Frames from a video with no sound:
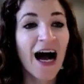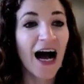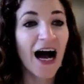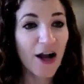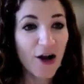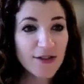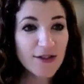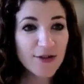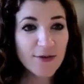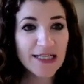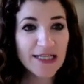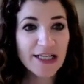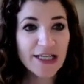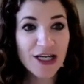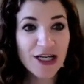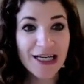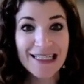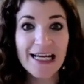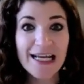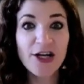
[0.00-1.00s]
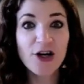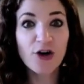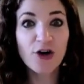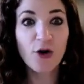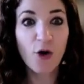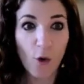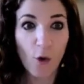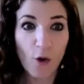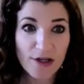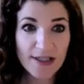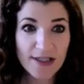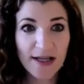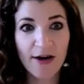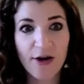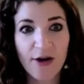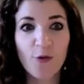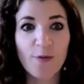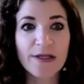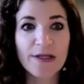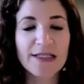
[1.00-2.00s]
I also teach an entire course
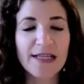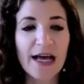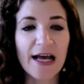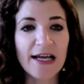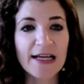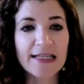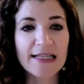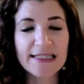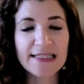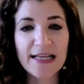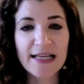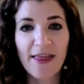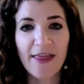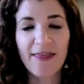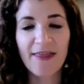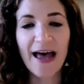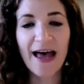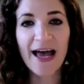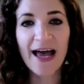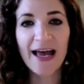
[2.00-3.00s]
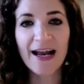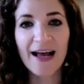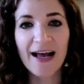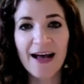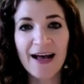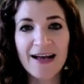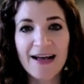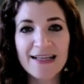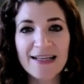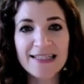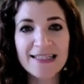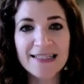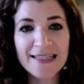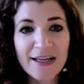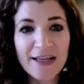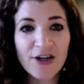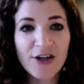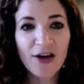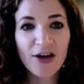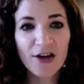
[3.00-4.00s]
on open science that
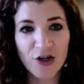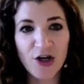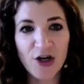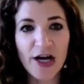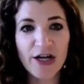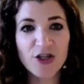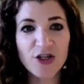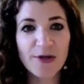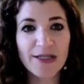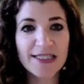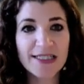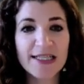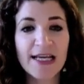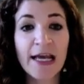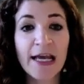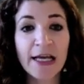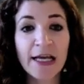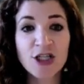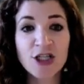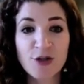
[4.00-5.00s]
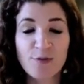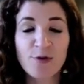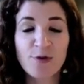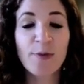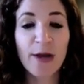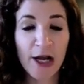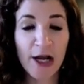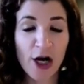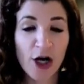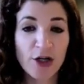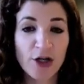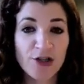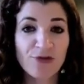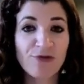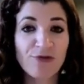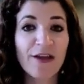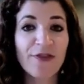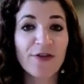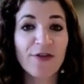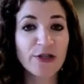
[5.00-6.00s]
senior undergraduates take to prepare to
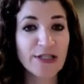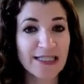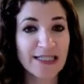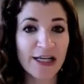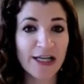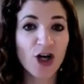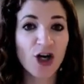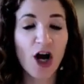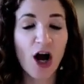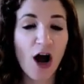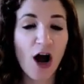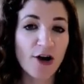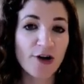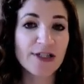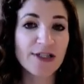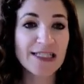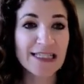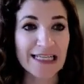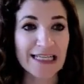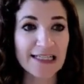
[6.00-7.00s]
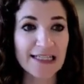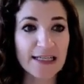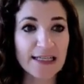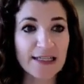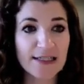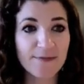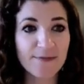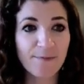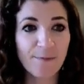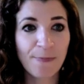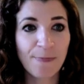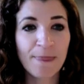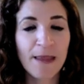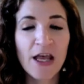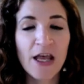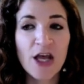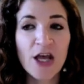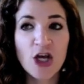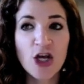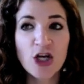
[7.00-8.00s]
write their senior honors theses.
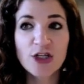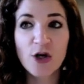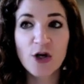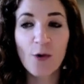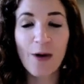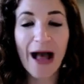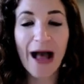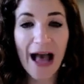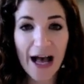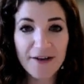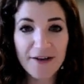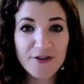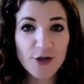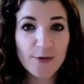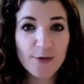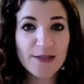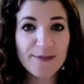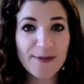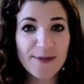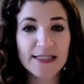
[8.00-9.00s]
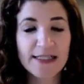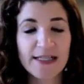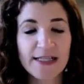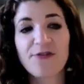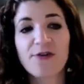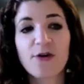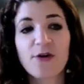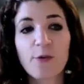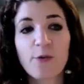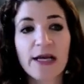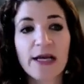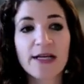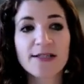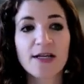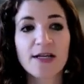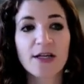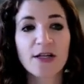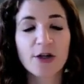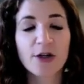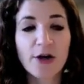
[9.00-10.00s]
So after we spend several weeks
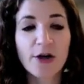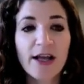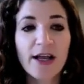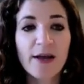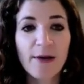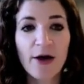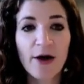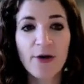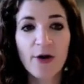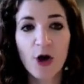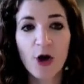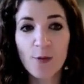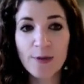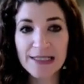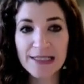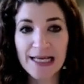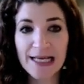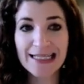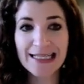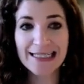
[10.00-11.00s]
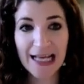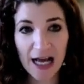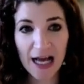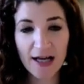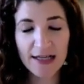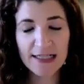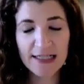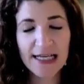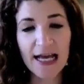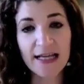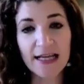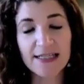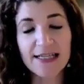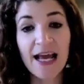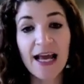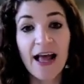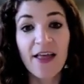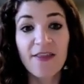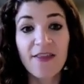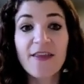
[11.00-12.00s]
learning about open science content,
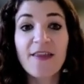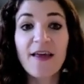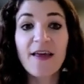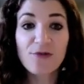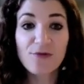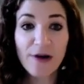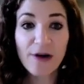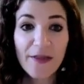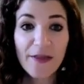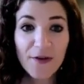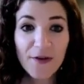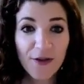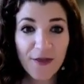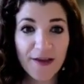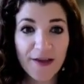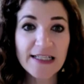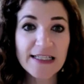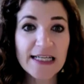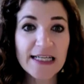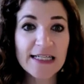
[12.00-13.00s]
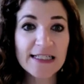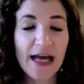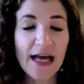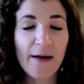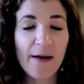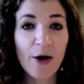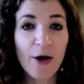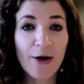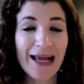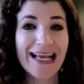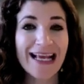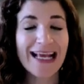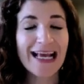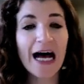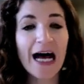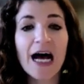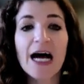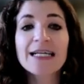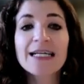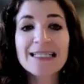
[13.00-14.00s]
they then write their theses about a
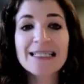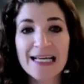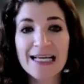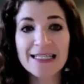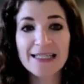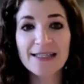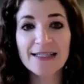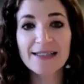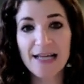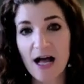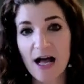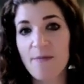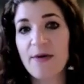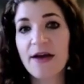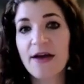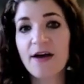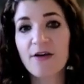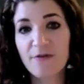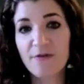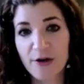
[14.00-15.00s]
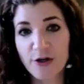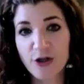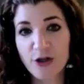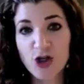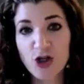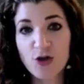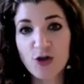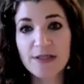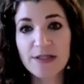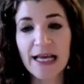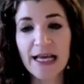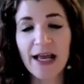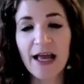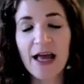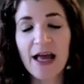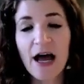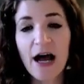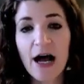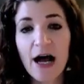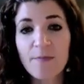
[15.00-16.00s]
content topic of their choosing,
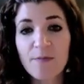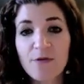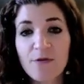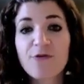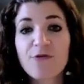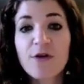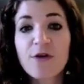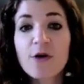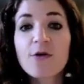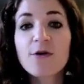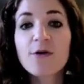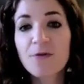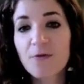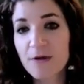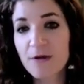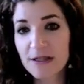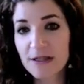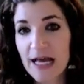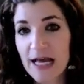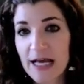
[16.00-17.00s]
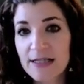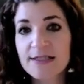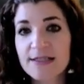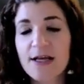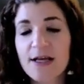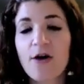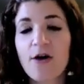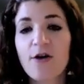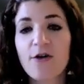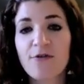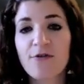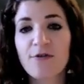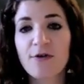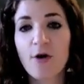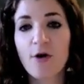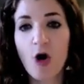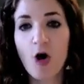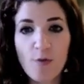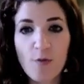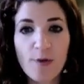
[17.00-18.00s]
viewed through the lens of
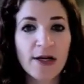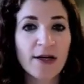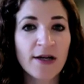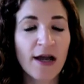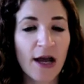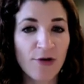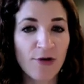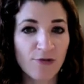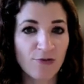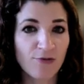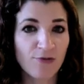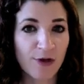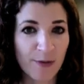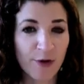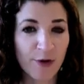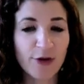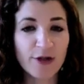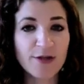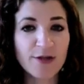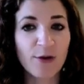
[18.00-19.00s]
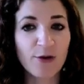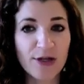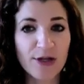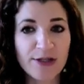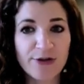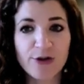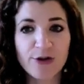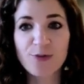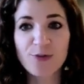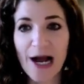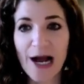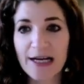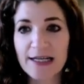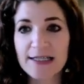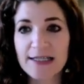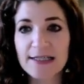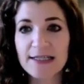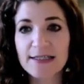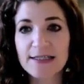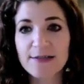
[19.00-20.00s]
open and reproducible research
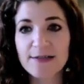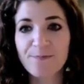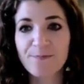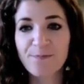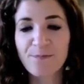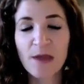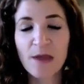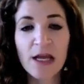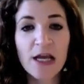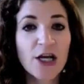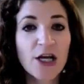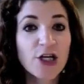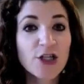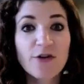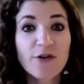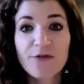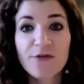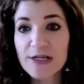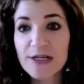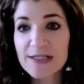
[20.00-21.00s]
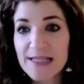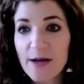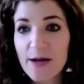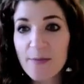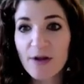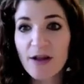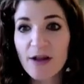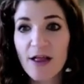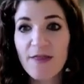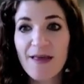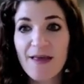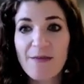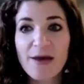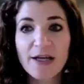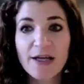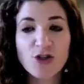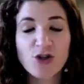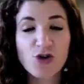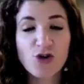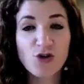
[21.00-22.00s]
practices. So for example, they
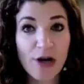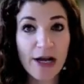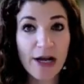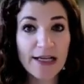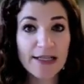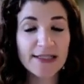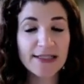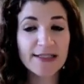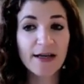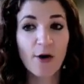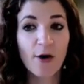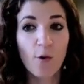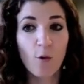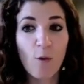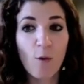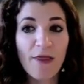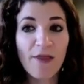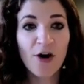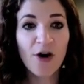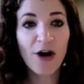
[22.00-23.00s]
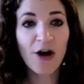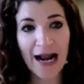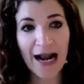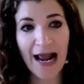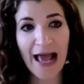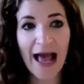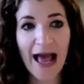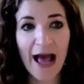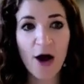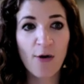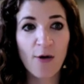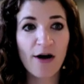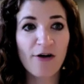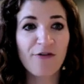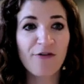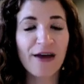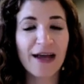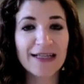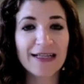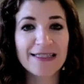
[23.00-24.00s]
may trace whether and how
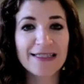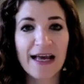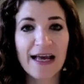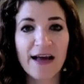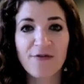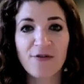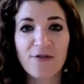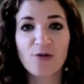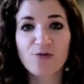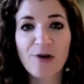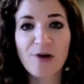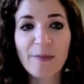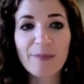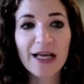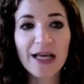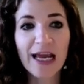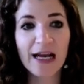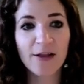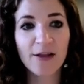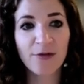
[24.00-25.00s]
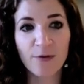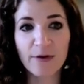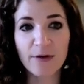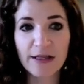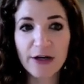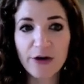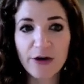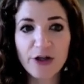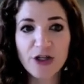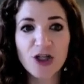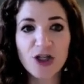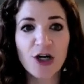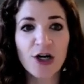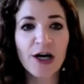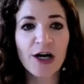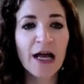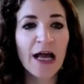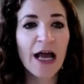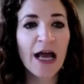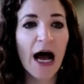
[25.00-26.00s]
effects have replicated through the
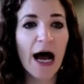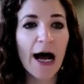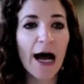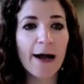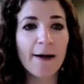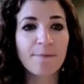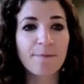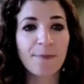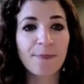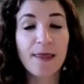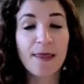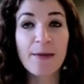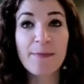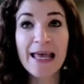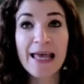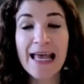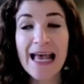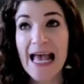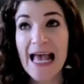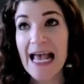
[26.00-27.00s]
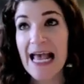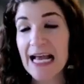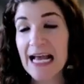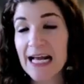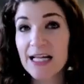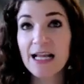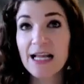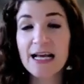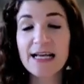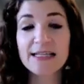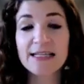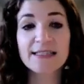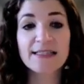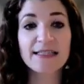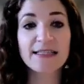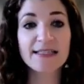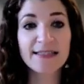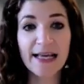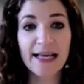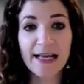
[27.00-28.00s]
literature. They may analyze
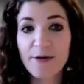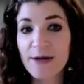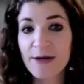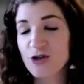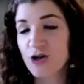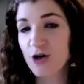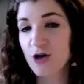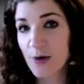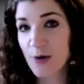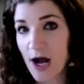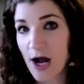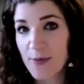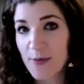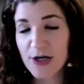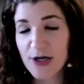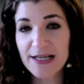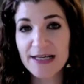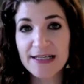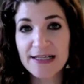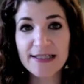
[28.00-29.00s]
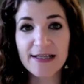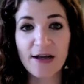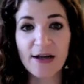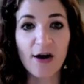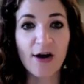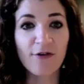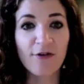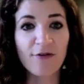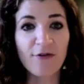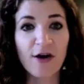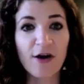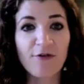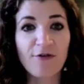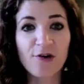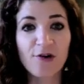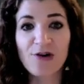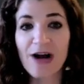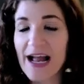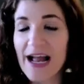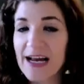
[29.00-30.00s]
the psychometric properties of a
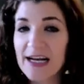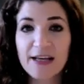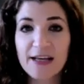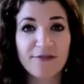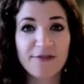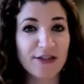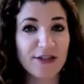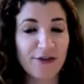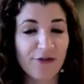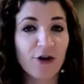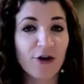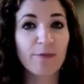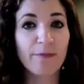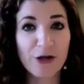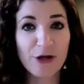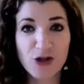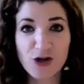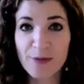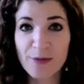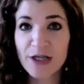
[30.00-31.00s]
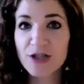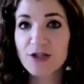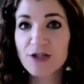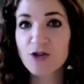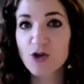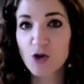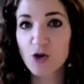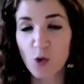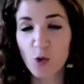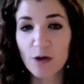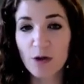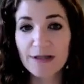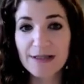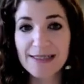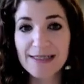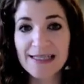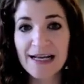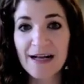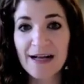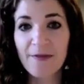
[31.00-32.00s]
variety of different measurement
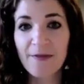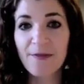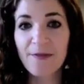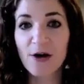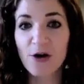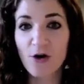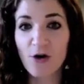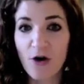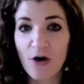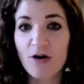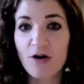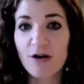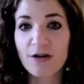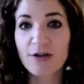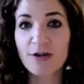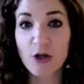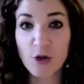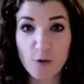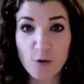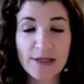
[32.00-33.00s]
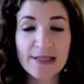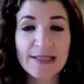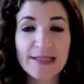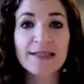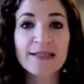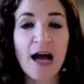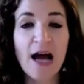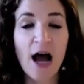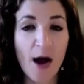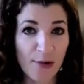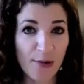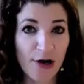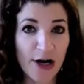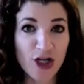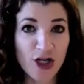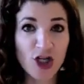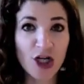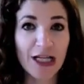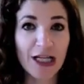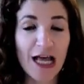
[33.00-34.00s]
tools that are all used to
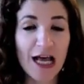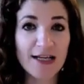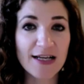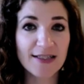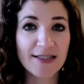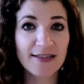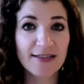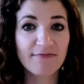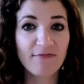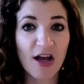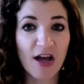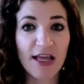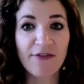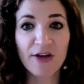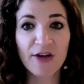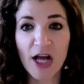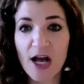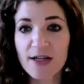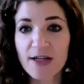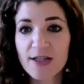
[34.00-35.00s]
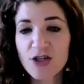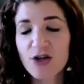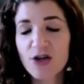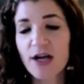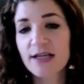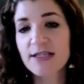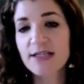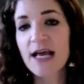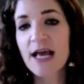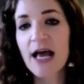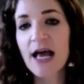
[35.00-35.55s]
operationalize a given construct,